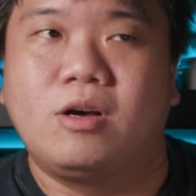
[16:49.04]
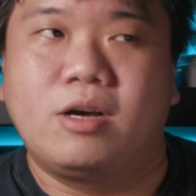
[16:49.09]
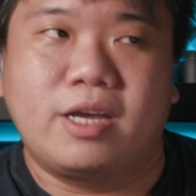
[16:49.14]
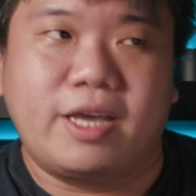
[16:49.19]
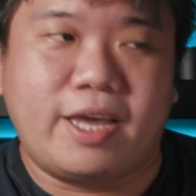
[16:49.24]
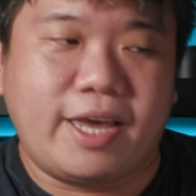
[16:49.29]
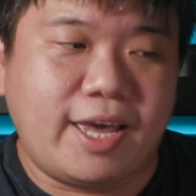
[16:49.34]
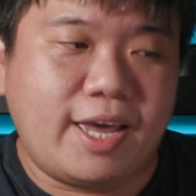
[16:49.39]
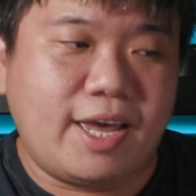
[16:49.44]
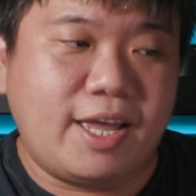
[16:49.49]

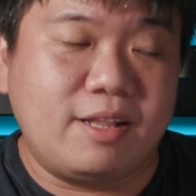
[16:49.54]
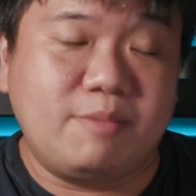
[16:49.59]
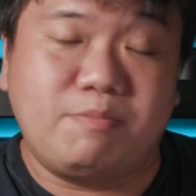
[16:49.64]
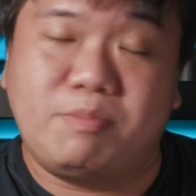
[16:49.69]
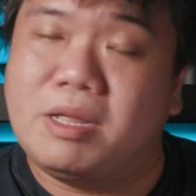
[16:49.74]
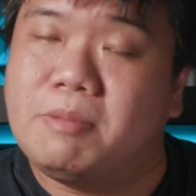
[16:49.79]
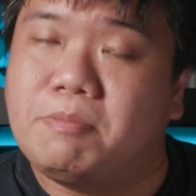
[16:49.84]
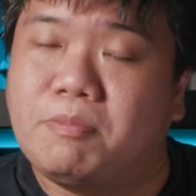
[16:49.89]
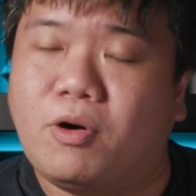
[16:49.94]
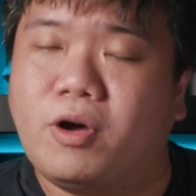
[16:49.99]
can
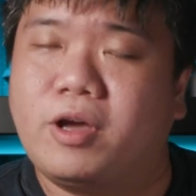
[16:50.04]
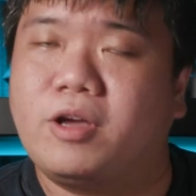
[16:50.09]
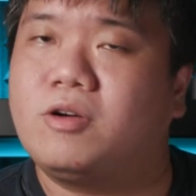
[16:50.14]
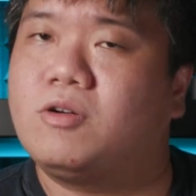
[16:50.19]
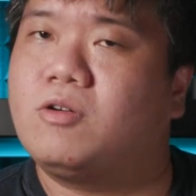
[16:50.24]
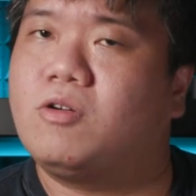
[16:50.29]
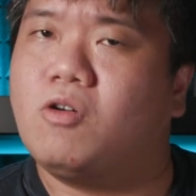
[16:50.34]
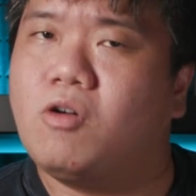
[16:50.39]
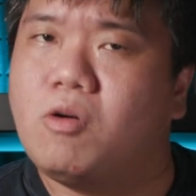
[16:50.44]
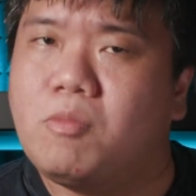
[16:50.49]
pinpoint
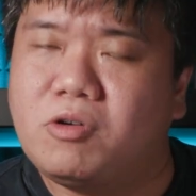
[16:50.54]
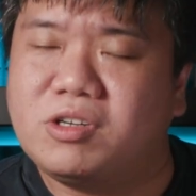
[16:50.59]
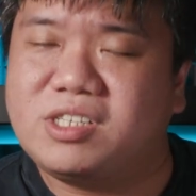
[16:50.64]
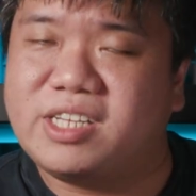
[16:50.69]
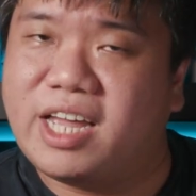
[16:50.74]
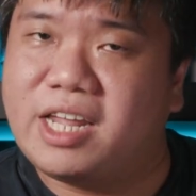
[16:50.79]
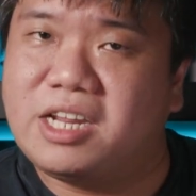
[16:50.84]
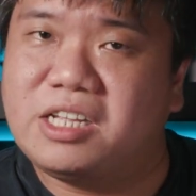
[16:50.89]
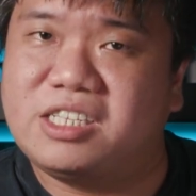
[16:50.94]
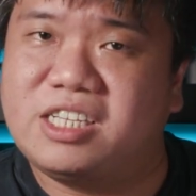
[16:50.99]
almost
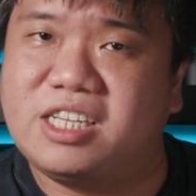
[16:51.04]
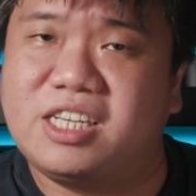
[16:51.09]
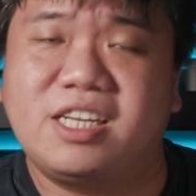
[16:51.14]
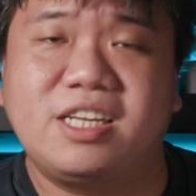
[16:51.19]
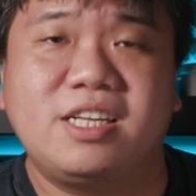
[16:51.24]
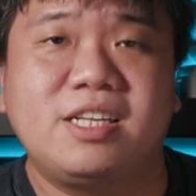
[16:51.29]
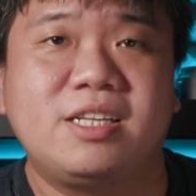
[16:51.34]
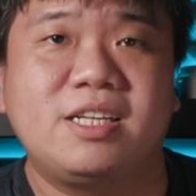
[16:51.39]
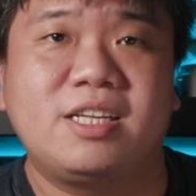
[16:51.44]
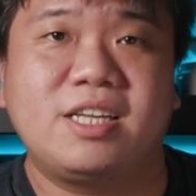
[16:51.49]

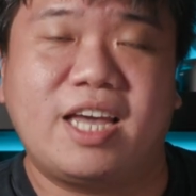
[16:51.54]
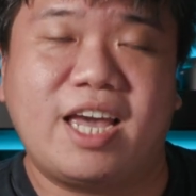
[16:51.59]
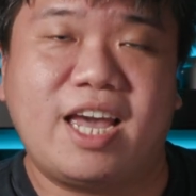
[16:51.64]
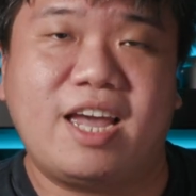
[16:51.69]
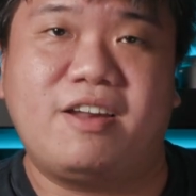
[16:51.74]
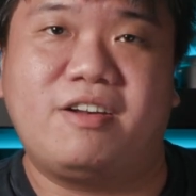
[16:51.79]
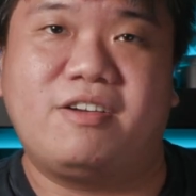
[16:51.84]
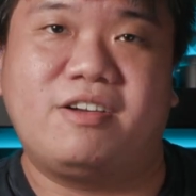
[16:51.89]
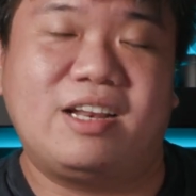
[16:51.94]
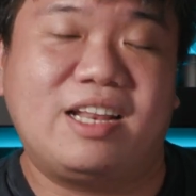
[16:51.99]
anything
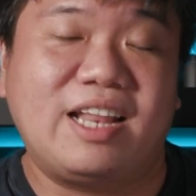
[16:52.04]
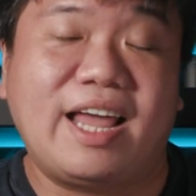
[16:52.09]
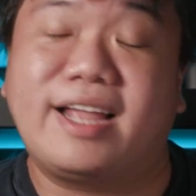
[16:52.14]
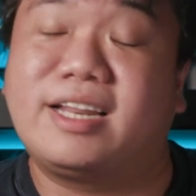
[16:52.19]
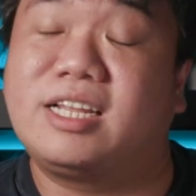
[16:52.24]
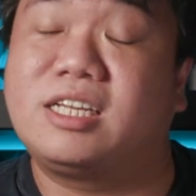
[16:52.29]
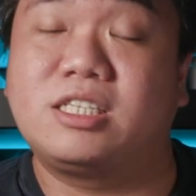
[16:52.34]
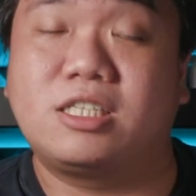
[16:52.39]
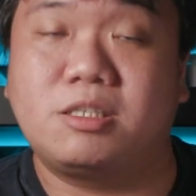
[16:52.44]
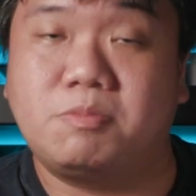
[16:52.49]
at
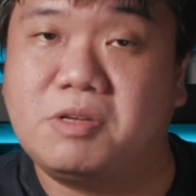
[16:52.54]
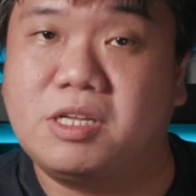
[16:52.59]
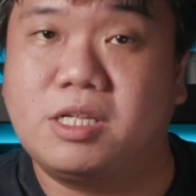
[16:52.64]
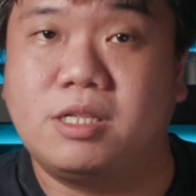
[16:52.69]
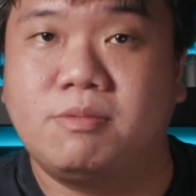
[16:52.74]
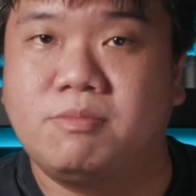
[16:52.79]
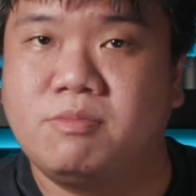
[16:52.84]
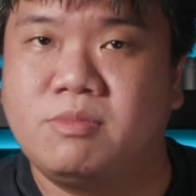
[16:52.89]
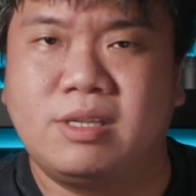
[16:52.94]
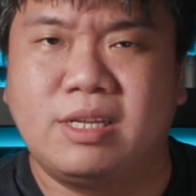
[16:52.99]
lightning speed.
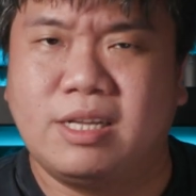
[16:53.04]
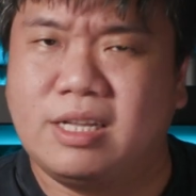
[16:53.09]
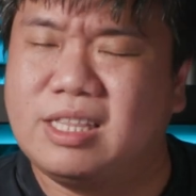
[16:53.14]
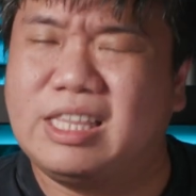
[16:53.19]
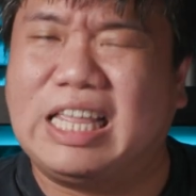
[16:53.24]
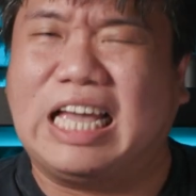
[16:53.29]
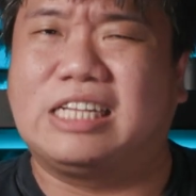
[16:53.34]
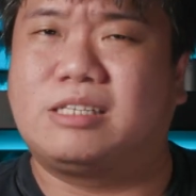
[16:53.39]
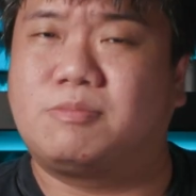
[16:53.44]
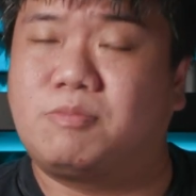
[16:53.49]

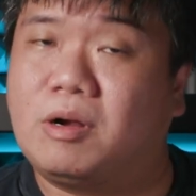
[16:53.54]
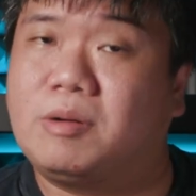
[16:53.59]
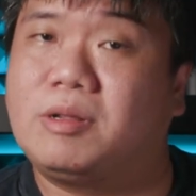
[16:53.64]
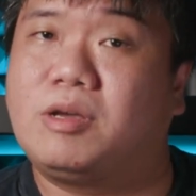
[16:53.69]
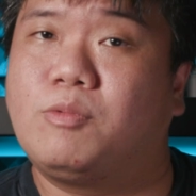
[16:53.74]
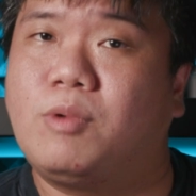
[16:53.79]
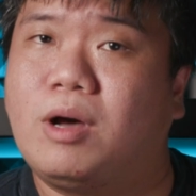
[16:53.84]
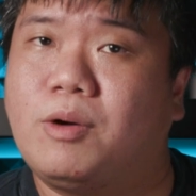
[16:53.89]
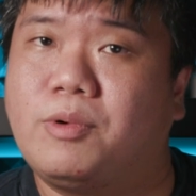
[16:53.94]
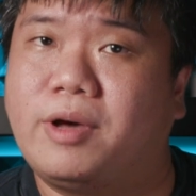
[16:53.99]
That is probably
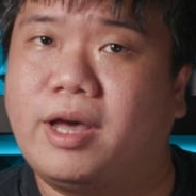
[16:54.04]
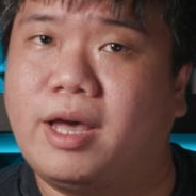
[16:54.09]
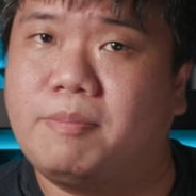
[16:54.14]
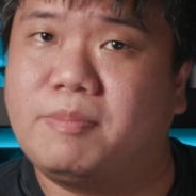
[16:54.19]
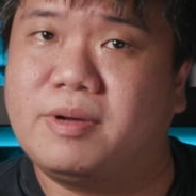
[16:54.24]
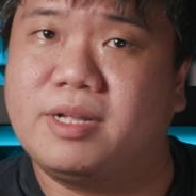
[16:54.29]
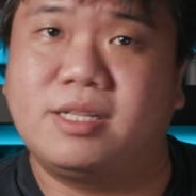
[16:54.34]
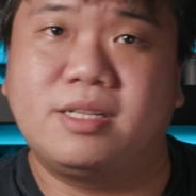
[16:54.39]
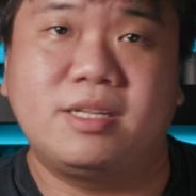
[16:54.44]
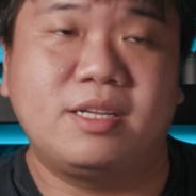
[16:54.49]
what will
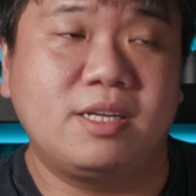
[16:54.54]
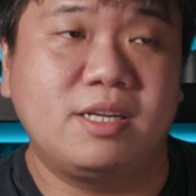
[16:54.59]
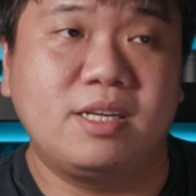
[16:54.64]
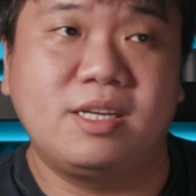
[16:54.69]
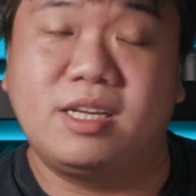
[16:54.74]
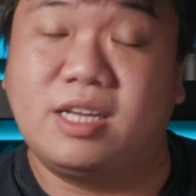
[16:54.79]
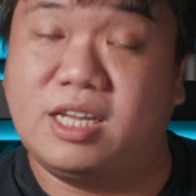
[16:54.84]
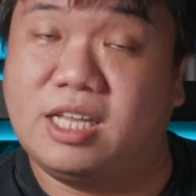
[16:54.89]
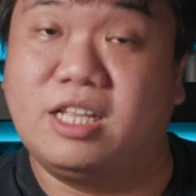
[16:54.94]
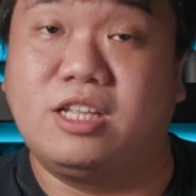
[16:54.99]
happen
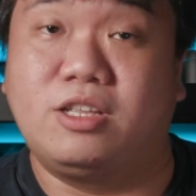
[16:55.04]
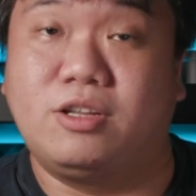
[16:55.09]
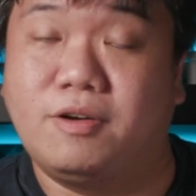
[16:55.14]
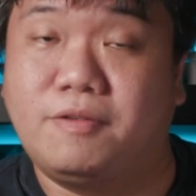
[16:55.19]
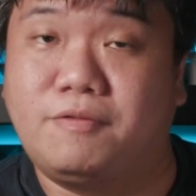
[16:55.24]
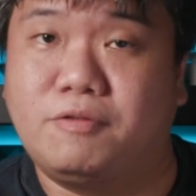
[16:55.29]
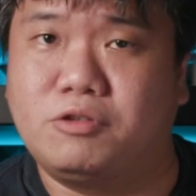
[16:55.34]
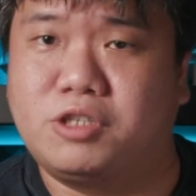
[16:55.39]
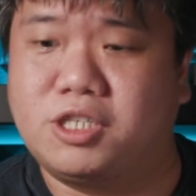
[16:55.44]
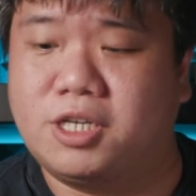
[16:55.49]
in the near
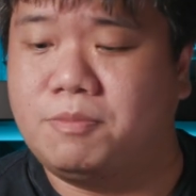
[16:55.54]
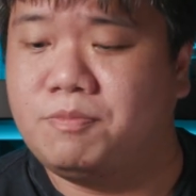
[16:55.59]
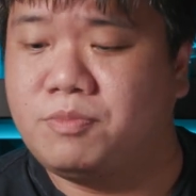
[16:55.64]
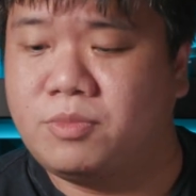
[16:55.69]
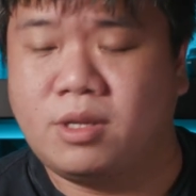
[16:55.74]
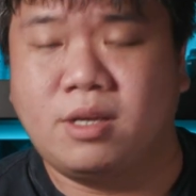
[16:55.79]
future.